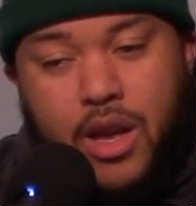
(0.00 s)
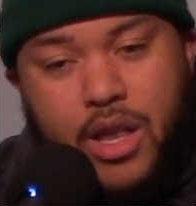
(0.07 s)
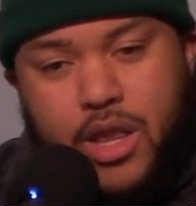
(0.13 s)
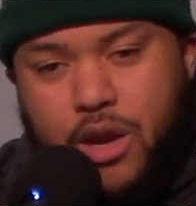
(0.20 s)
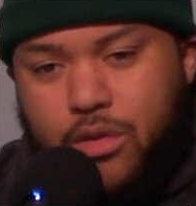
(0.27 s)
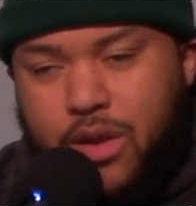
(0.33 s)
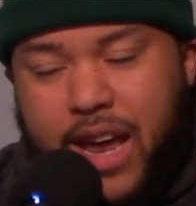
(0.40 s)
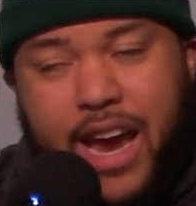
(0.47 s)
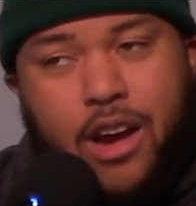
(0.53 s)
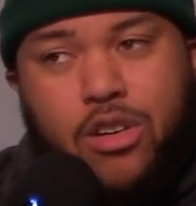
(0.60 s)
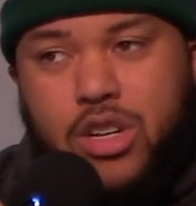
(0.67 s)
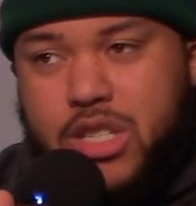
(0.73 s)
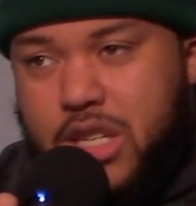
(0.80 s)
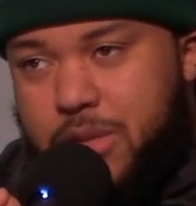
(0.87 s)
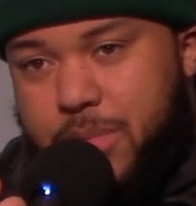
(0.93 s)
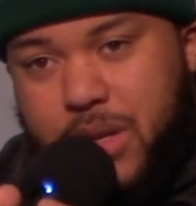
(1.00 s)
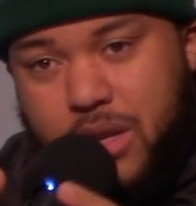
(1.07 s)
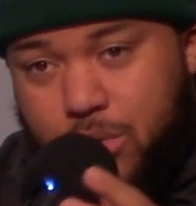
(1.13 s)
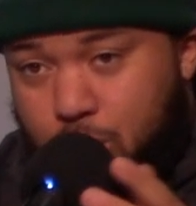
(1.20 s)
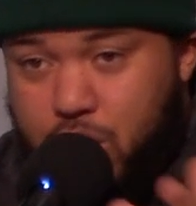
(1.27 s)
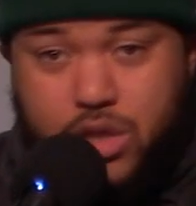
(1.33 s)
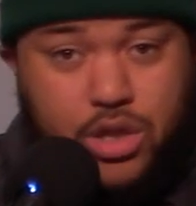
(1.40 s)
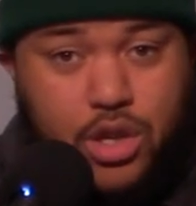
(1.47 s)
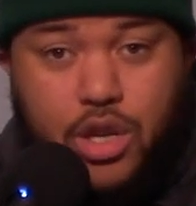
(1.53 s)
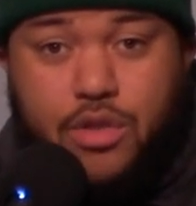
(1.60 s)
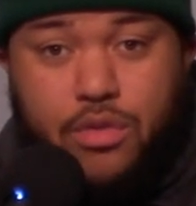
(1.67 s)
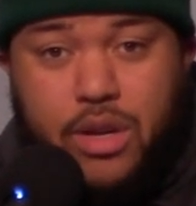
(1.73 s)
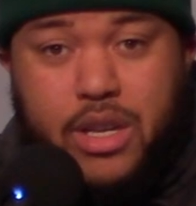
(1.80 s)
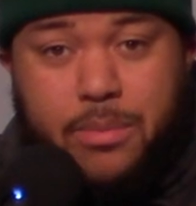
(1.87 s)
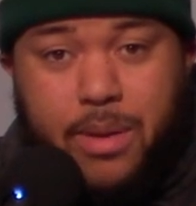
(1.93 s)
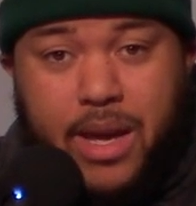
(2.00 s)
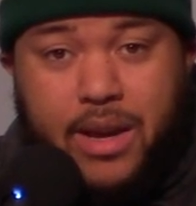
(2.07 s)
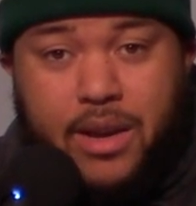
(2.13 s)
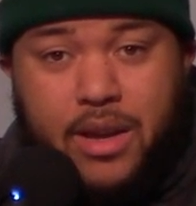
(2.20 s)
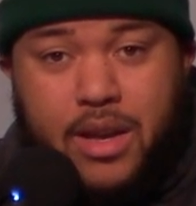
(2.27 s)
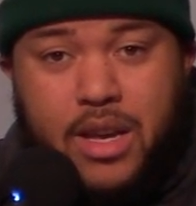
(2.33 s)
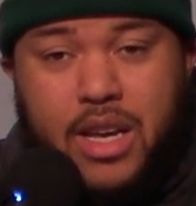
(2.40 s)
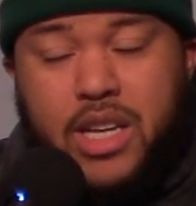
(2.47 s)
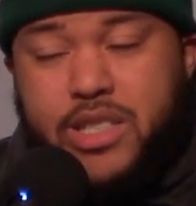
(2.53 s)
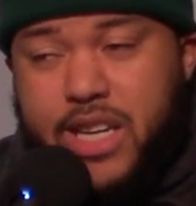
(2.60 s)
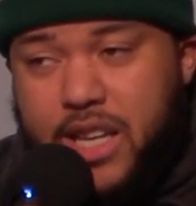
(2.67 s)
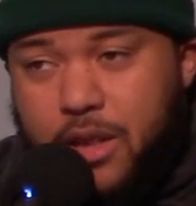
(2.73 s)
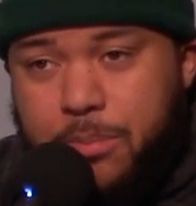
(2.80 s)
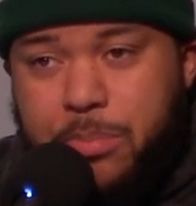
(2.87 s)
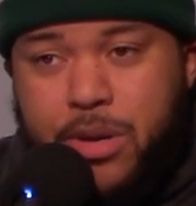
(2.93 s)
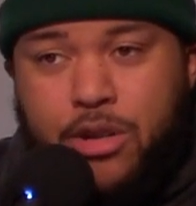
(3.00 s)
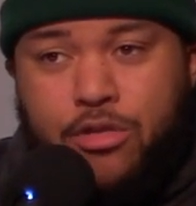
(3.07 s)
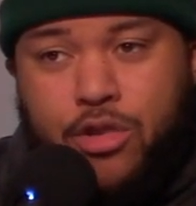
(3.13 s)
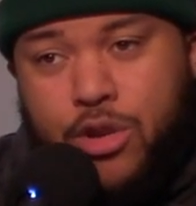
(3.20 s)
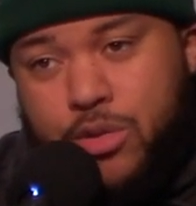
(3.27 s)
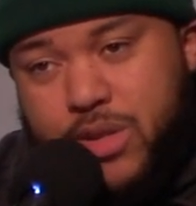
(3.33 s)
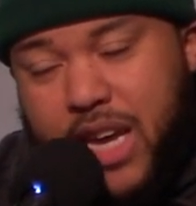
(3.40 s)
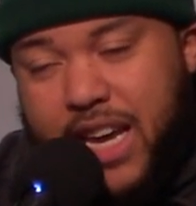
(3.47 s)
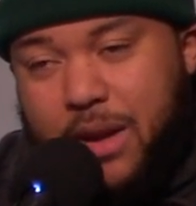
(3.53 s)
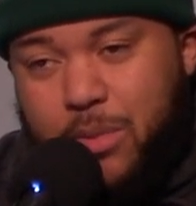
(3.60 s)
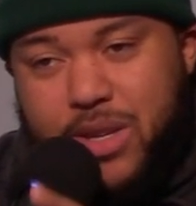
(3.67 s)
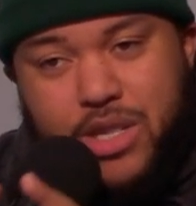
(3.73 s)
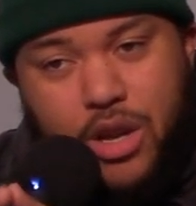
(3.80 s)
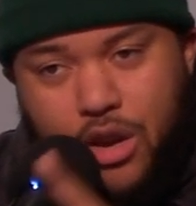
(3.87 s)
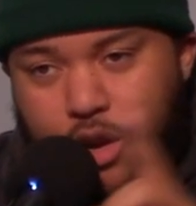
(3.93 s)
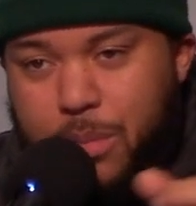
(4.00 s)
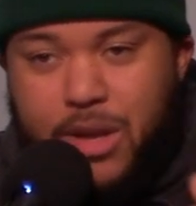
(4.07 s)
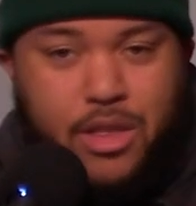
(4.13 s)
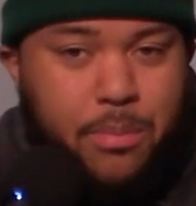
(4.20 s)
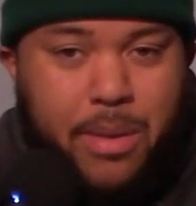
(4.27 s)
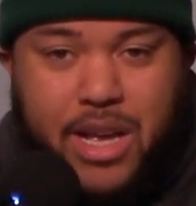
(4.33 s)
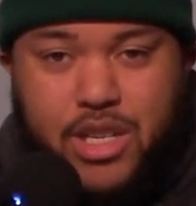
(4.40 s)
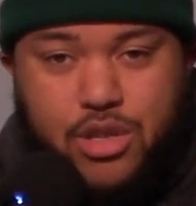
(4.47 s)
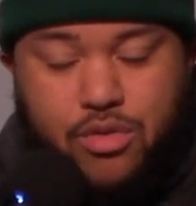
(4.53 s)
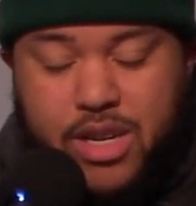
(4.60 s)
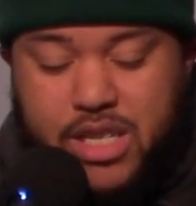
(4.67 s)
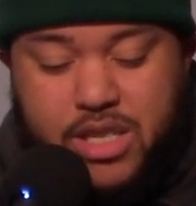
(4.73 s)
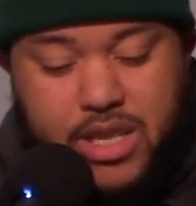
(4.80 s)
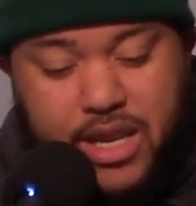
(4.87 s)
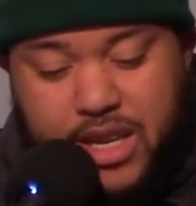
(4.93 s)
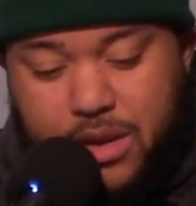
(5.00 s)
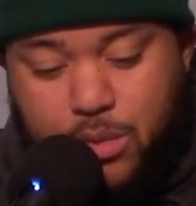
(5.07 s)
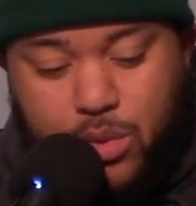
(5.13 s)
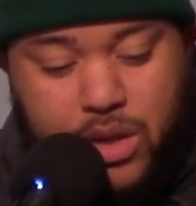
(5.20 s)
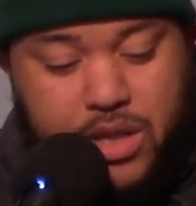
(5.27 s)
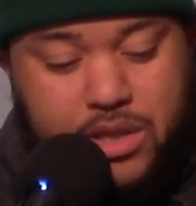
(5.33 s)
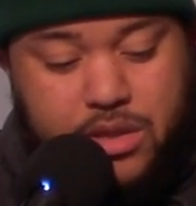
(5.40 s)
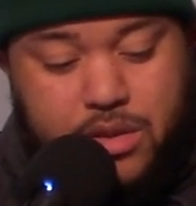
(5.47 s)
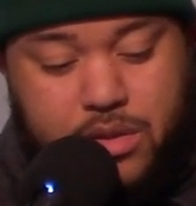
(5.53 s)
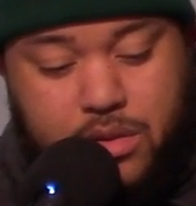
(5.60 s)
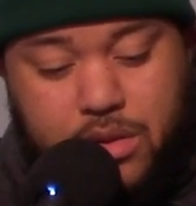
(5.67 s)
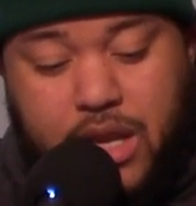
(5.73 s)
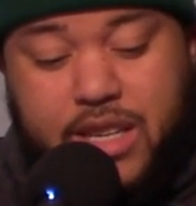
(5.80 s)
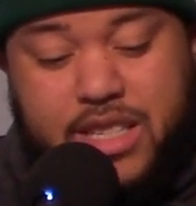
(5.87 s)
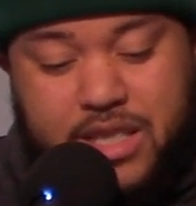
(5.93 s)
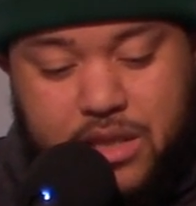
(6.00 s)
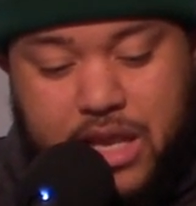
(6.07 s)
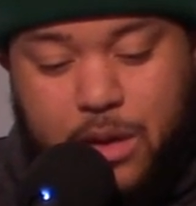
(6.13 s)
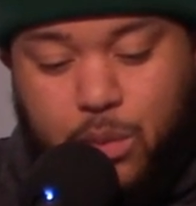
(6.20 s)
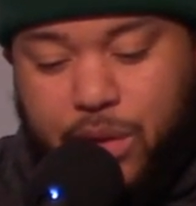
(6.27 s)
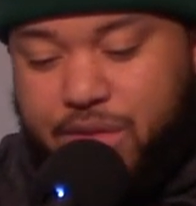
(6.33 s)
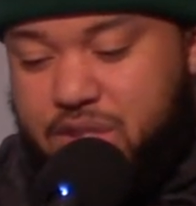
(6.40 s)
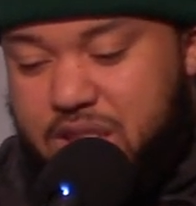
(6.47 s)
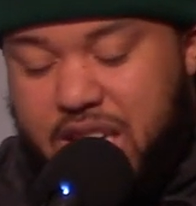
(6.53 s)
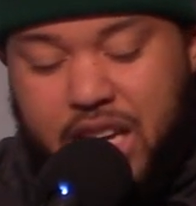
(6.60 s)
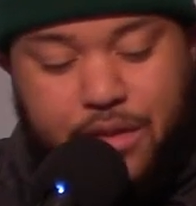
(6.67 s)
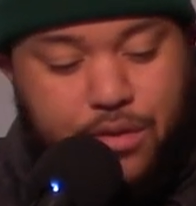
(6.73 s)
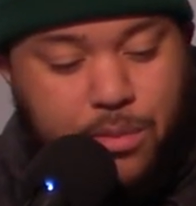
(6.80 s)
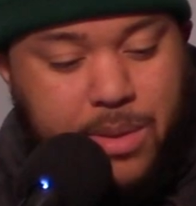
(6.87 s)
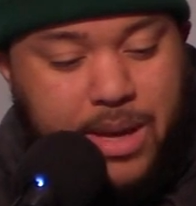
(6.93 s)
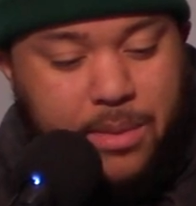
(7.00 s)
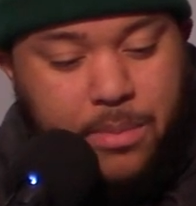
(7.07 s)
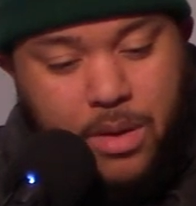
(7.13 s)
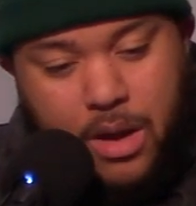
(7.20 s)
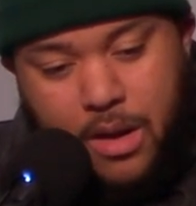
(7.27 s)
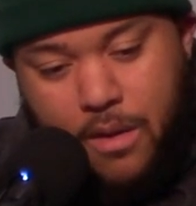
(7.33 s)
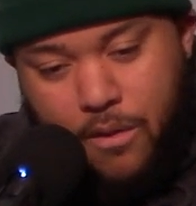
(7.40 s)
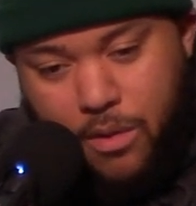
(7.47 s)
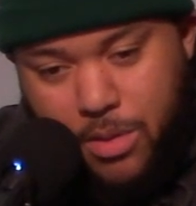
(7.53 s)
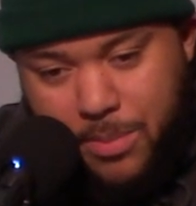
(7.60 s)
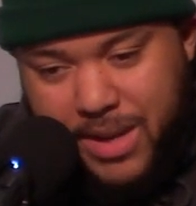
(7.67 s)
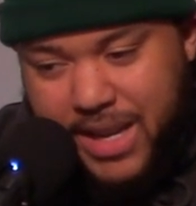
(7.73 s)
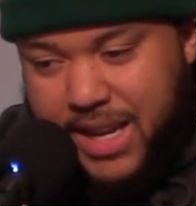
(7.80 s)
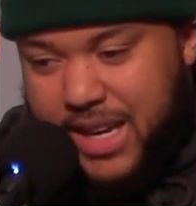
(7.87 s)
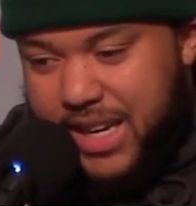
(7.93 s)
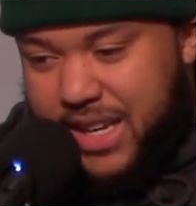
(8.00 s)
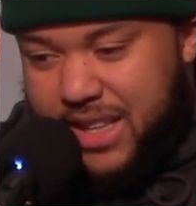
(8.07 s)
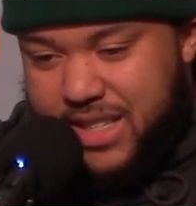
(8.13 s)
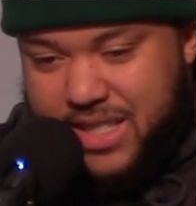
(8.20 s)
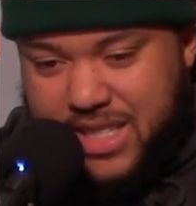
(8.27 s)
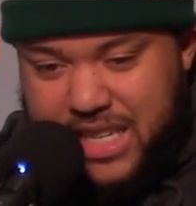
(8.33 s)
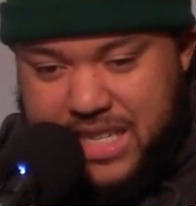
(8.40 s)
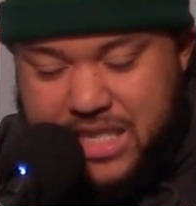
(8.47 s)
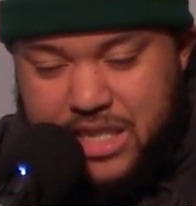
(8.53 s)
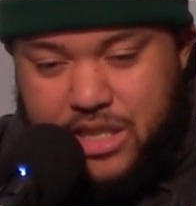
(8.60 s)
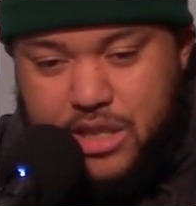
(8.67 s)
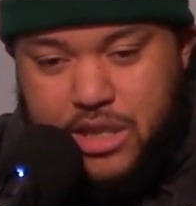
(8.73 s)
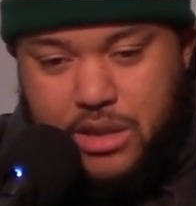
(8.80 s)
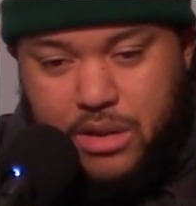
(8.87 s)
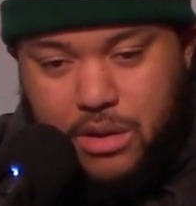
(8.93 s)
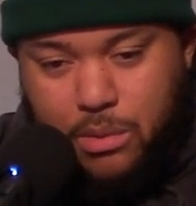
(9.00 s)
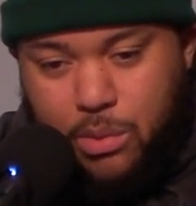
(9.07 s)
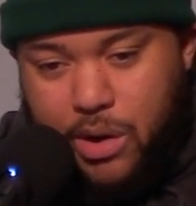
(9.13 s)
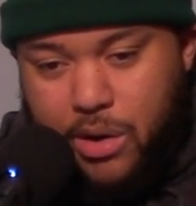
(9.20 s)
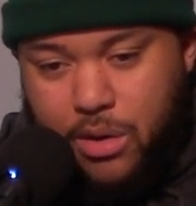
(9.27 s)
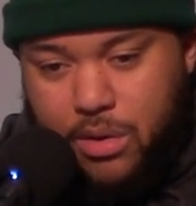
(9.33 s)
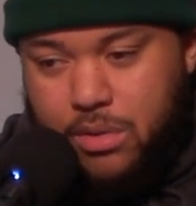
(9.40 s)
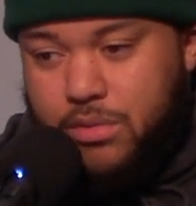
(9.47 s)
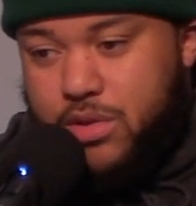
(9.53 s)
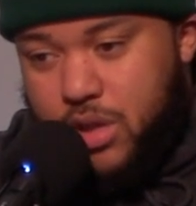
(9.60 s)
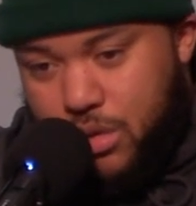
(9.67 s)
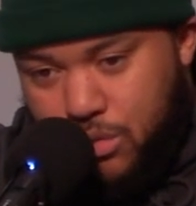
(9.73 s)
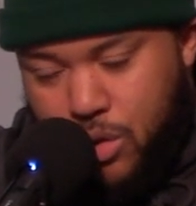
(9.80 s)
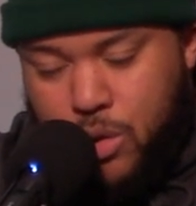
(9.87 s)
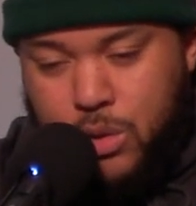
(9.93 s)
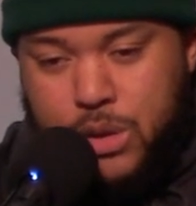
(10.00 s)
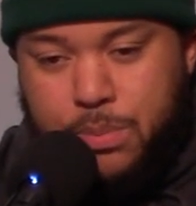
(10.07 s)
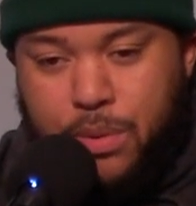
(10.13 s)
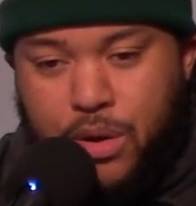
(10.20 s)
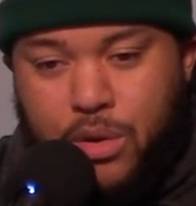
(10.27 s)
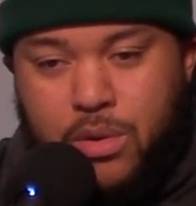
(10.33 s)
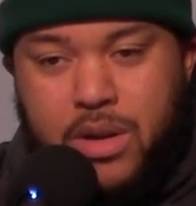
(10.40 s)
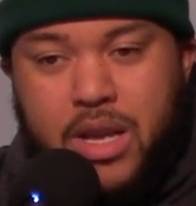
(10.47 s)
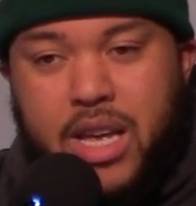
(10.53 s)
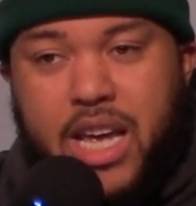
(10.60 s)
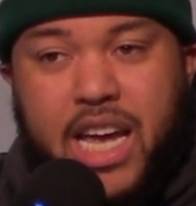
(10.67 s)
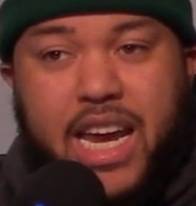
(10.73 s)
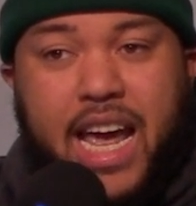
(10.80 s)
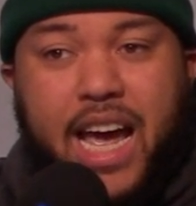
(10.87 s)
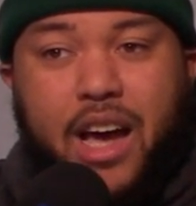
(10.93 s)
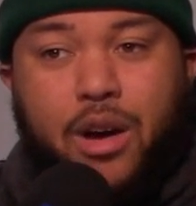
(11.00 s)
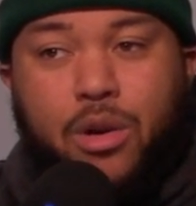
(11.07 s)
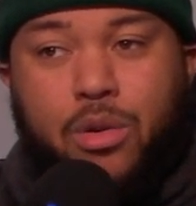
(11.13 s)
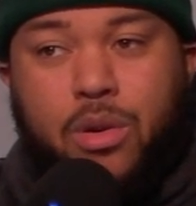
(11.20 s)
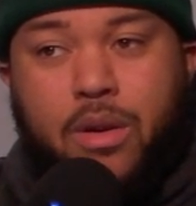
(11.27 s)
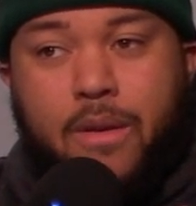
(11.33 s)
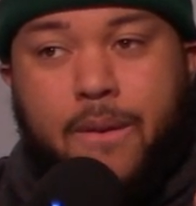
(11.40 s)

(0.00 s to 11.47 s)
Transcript: Their Harris has been was a good running back. Jalen Milroe, we talk about the maturation that he was, that he's, that we've seen from him from the beginning of the season to where to the Rose Bowl, and how